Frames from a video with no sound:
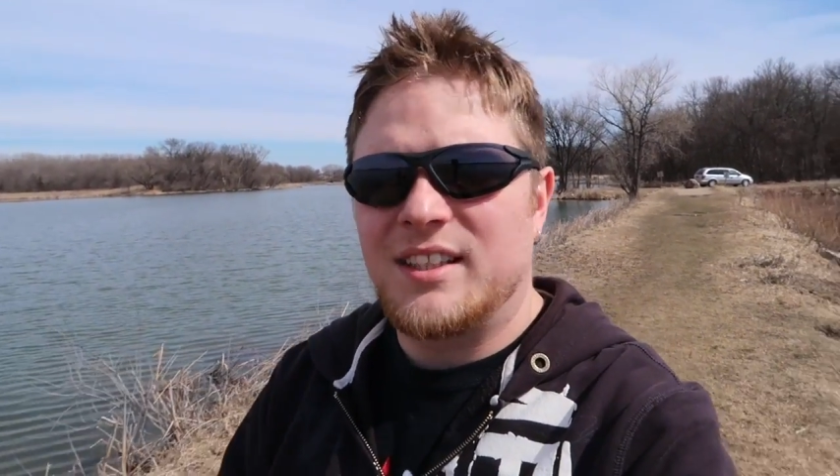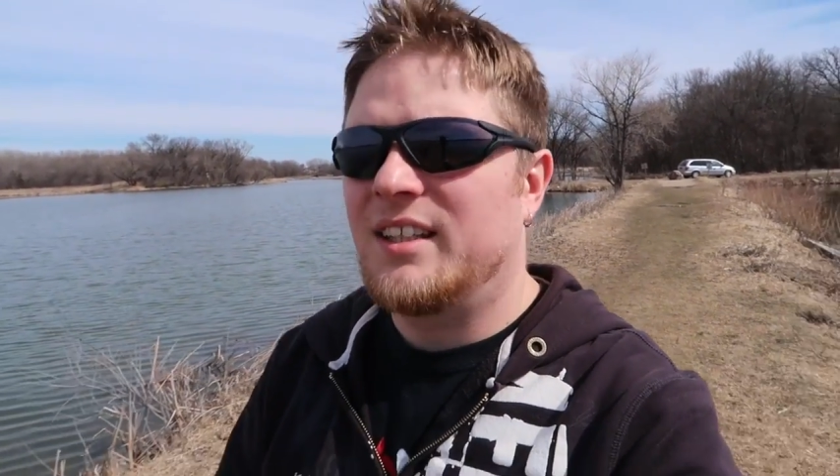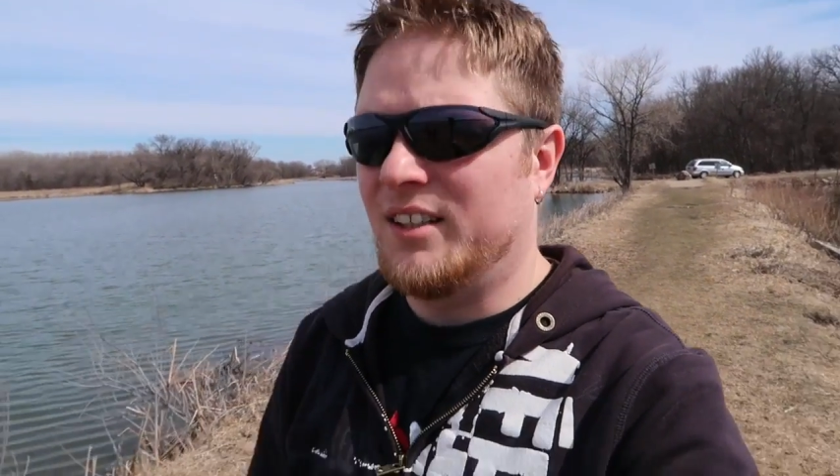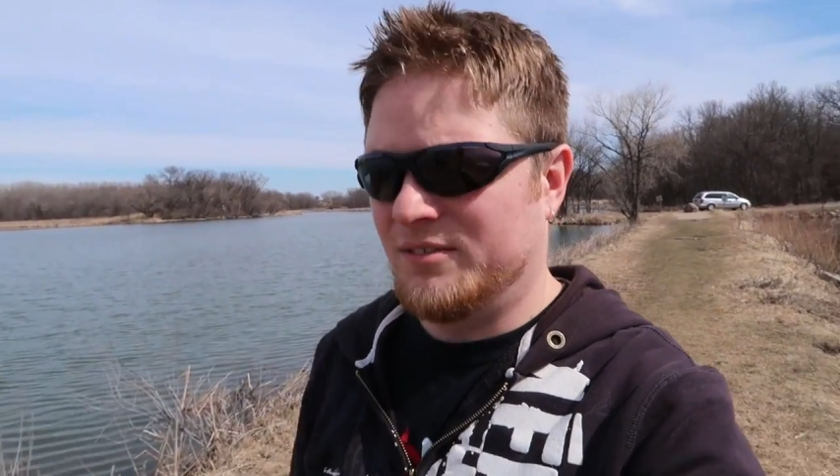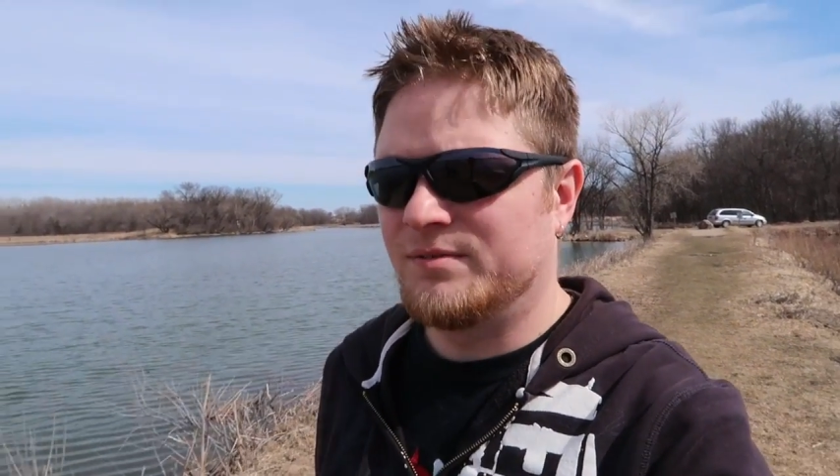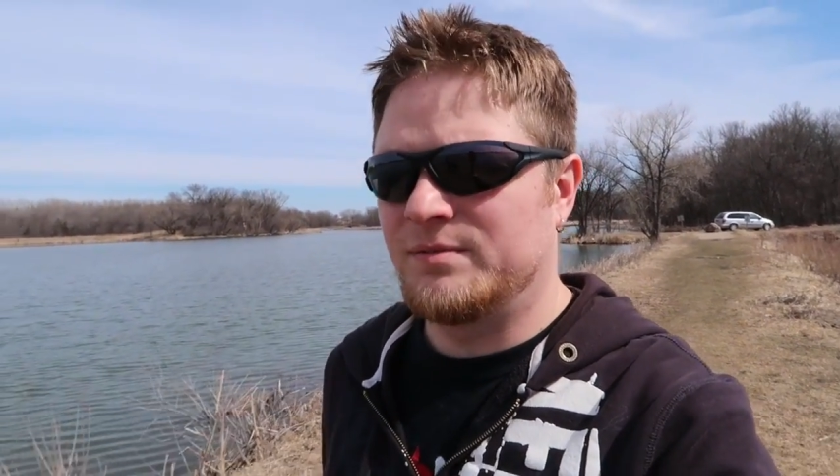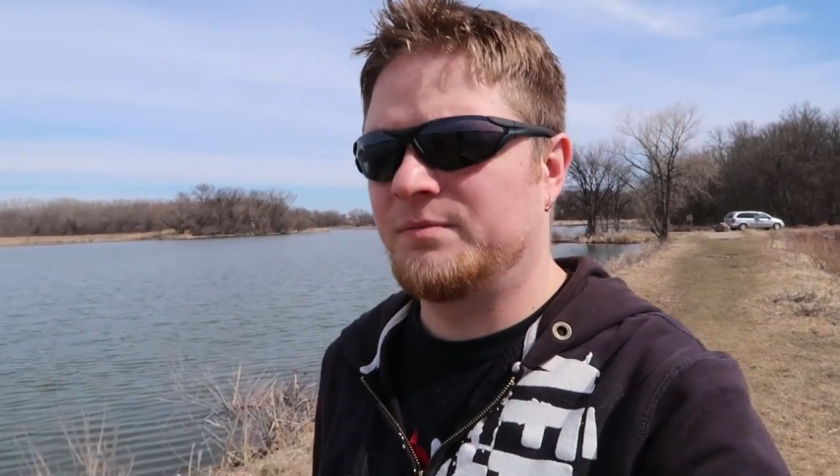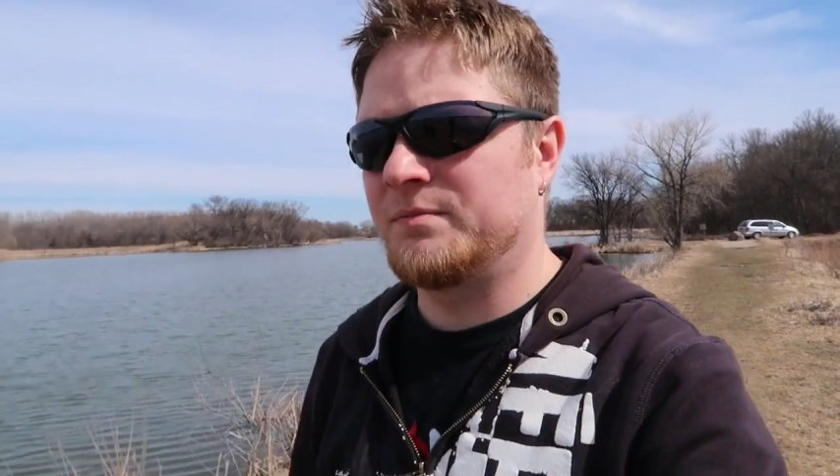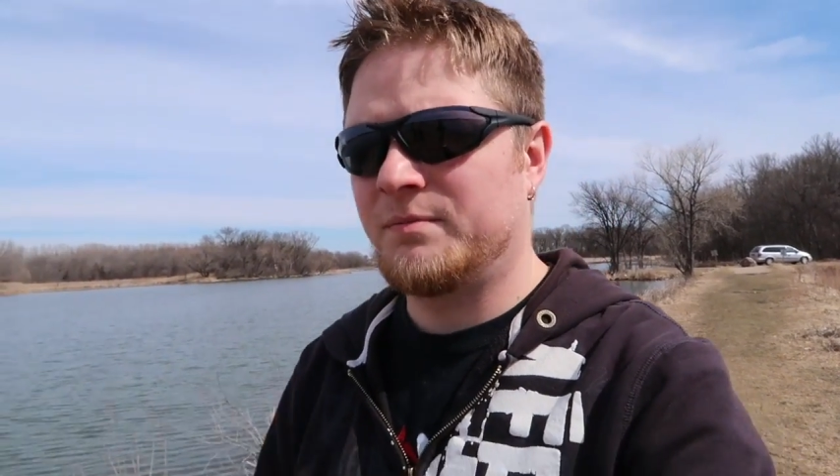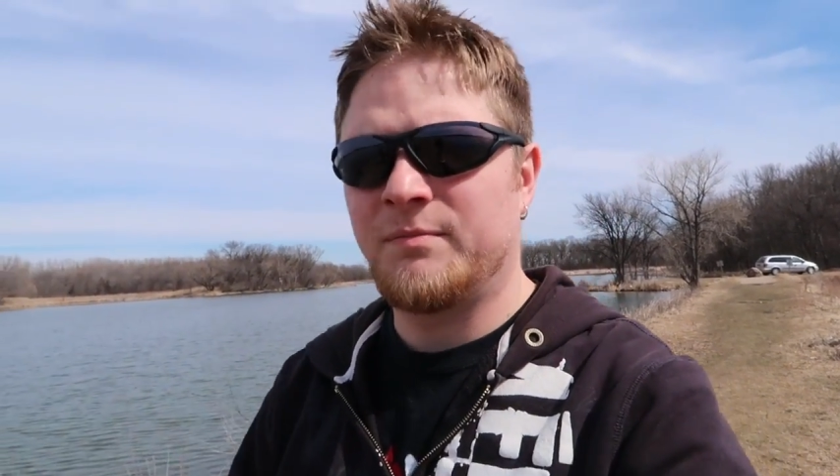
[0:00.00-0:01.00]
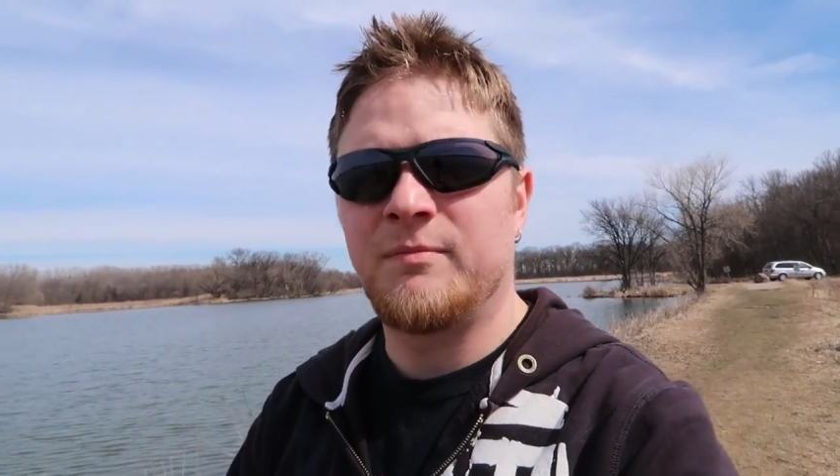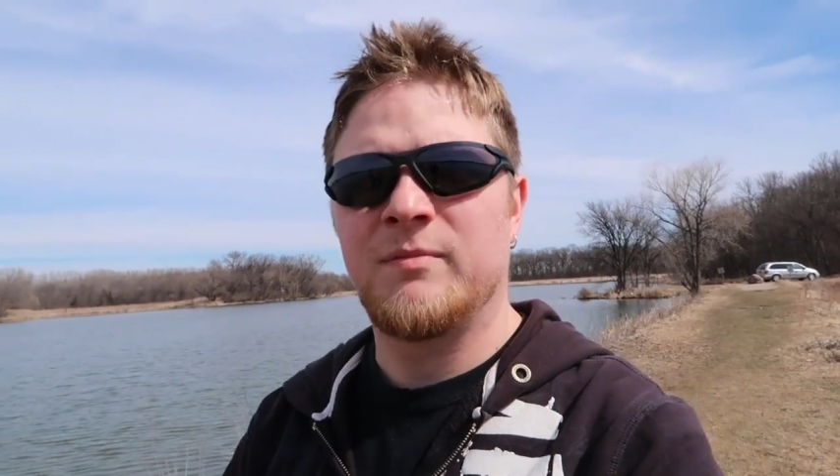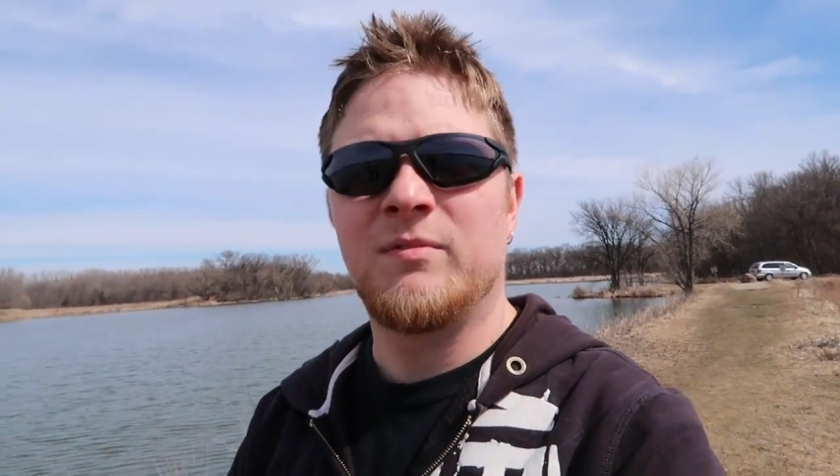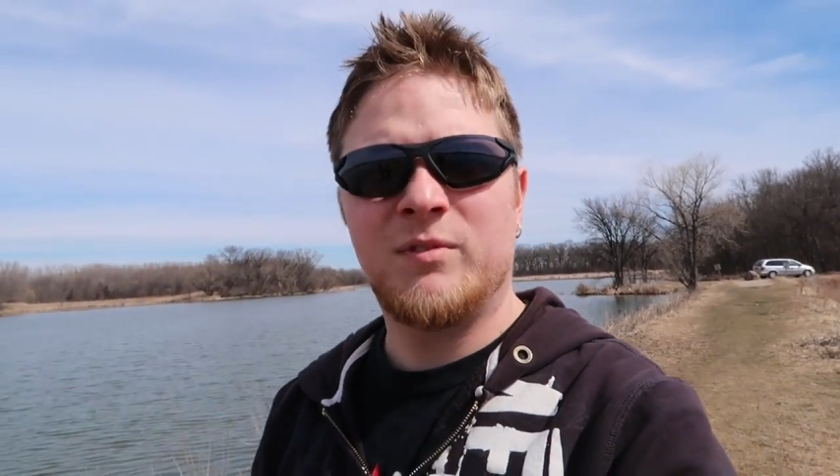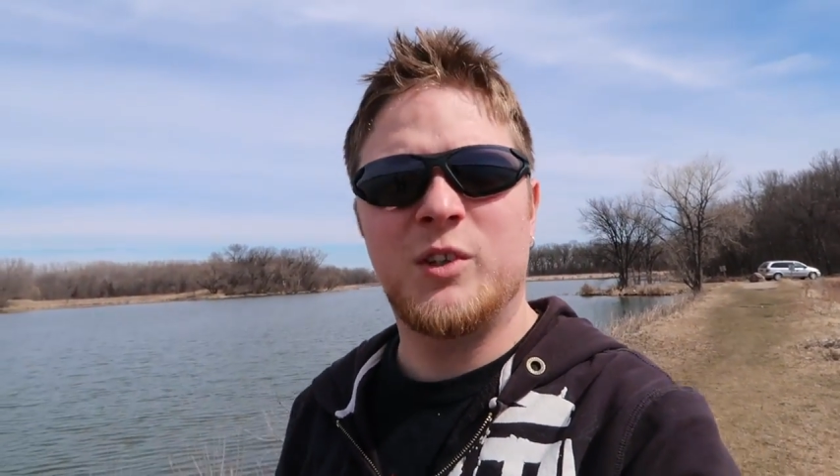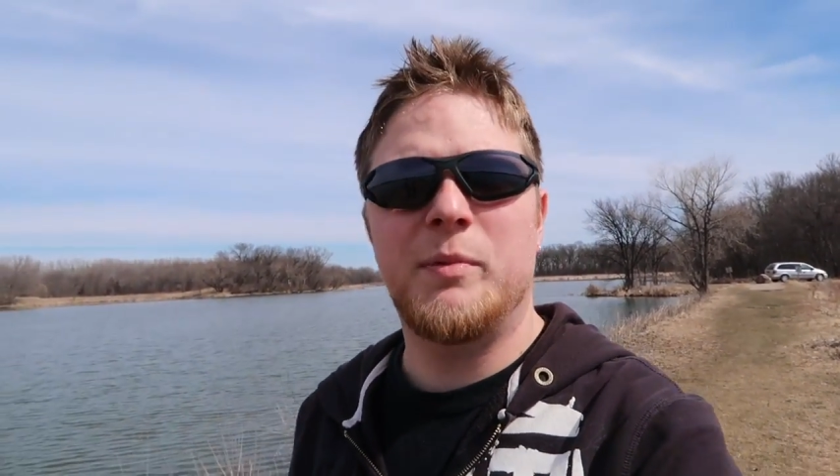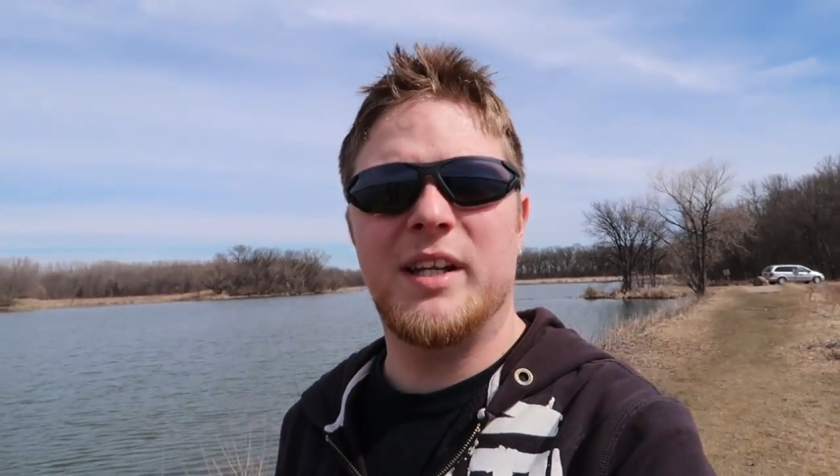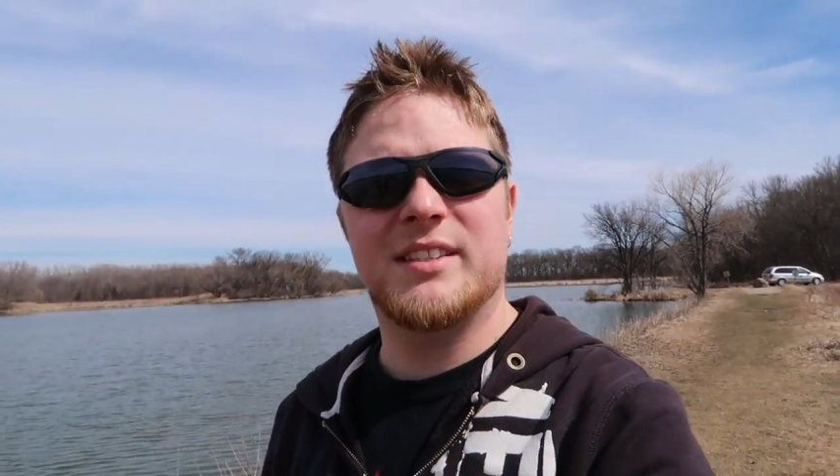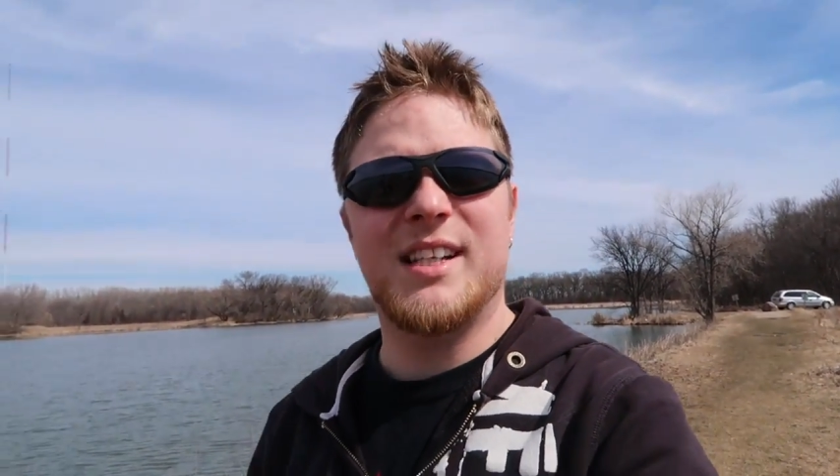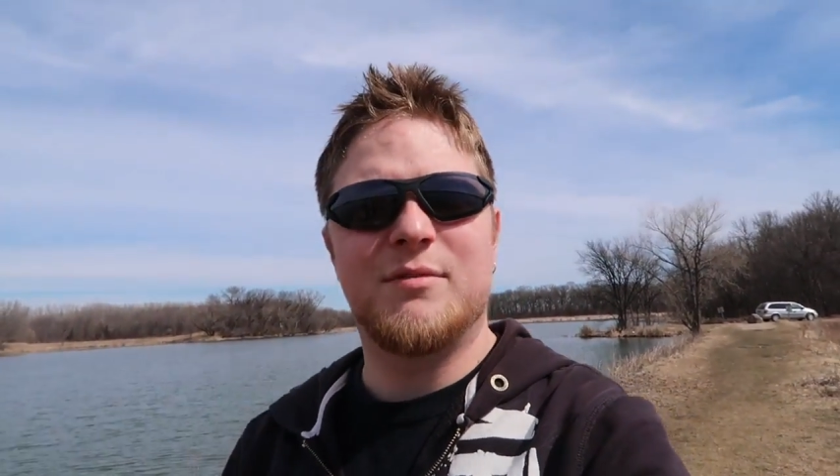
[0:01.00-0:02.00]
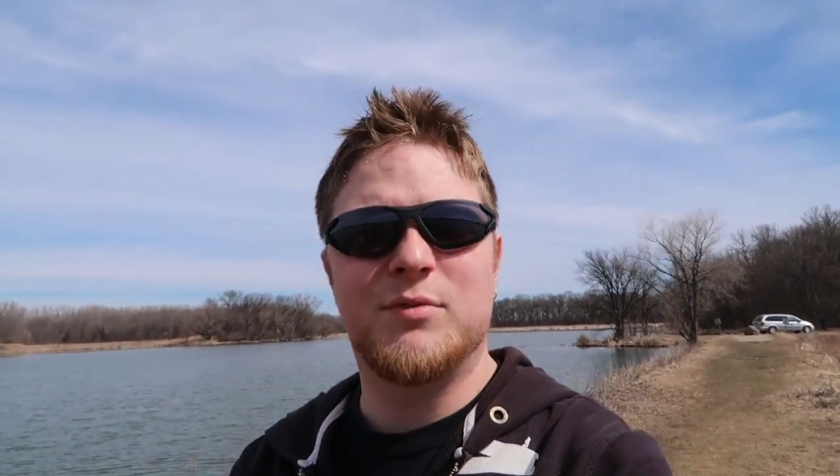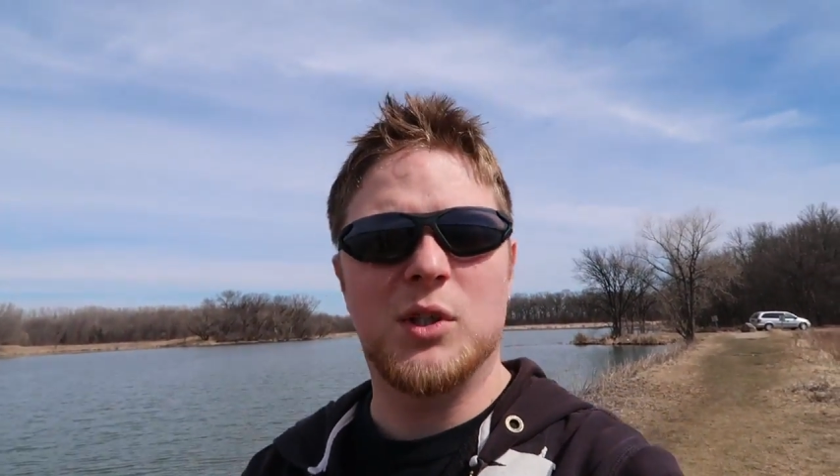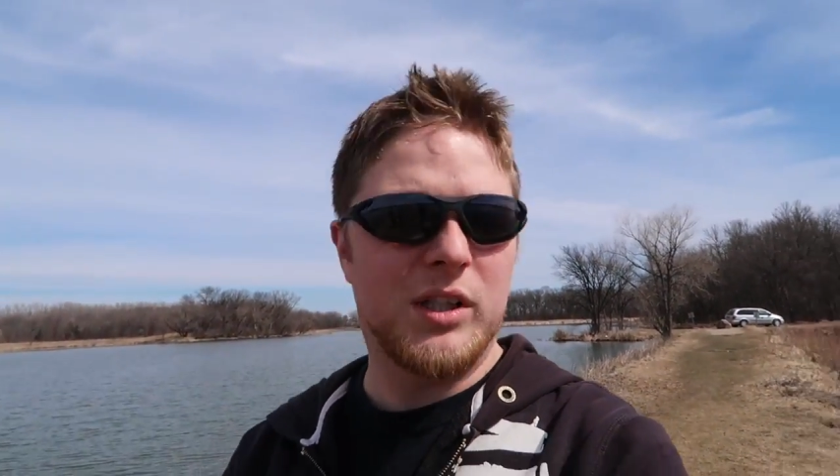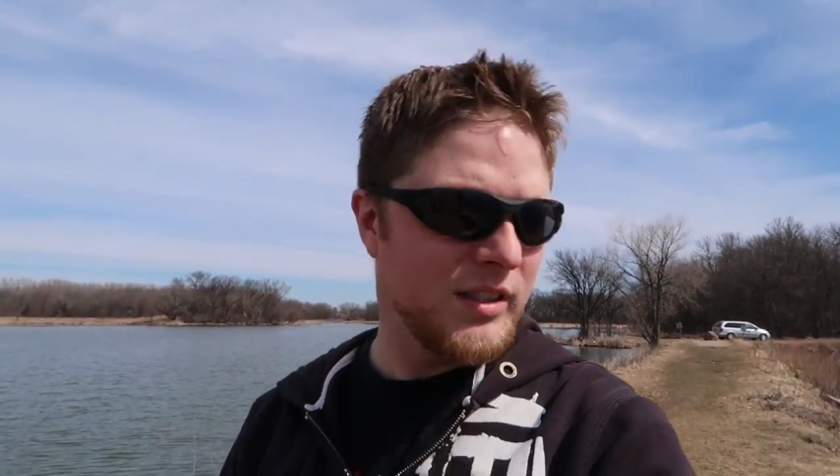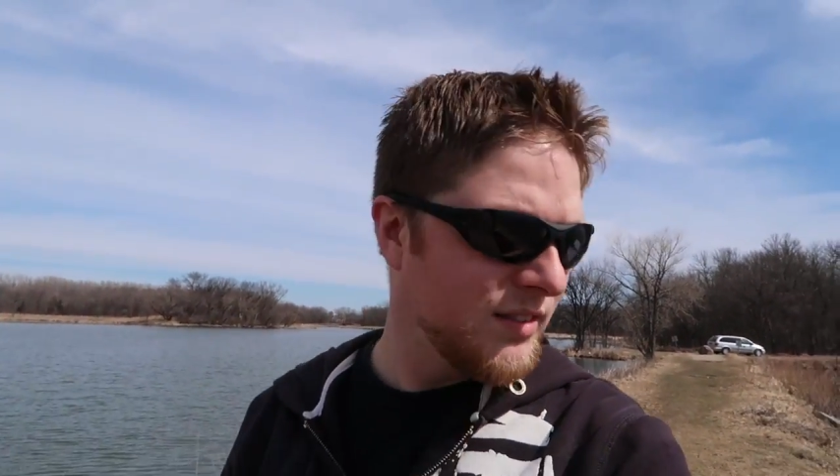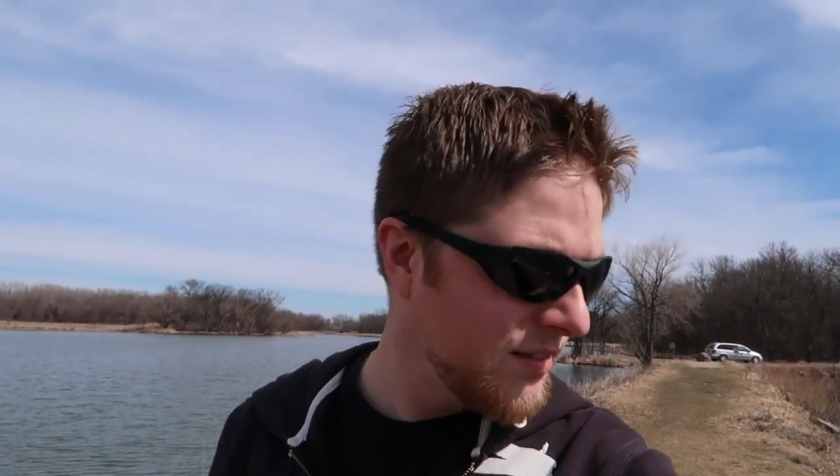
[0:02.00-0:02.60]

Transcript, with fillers: Too bad it's not full.